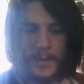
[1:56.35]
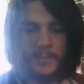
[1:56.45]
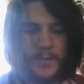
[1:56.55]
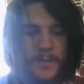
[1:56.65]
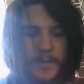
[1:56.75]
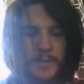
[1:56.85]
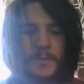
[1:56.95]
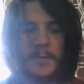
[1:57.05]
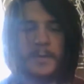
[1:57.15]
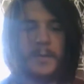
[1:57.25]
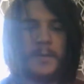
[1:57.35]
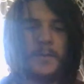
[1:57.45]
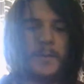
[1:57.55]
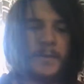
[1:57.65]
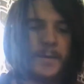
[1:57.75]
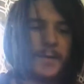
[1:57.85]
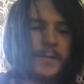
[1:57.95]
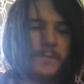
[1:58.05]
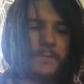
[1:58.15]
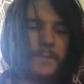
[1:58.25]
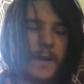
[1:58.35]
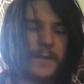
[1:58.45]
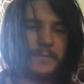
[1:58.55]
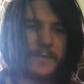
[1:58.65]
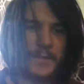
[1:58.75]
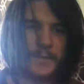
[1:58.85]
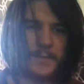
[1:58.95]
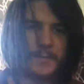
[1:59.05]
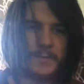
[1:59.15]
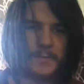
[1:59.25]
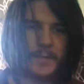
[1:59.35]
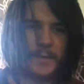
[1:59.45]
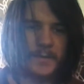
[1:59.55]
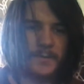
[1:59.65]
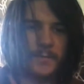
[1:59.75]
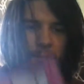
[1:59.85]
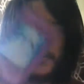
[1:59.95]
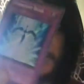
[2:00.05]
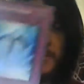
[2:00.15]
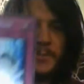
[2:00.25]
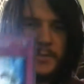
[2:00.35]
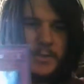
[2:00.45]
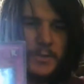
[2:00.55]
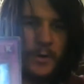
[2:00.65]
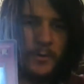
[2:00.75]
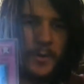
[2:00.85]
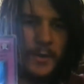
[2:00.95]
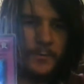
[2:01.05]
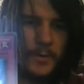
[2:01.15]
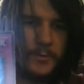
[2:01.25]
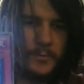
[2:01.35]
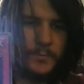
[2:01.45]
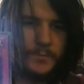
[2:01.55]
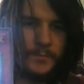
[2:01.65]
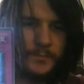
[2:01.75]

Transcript: I got the 5Ds 10 that comes with Starlight Road.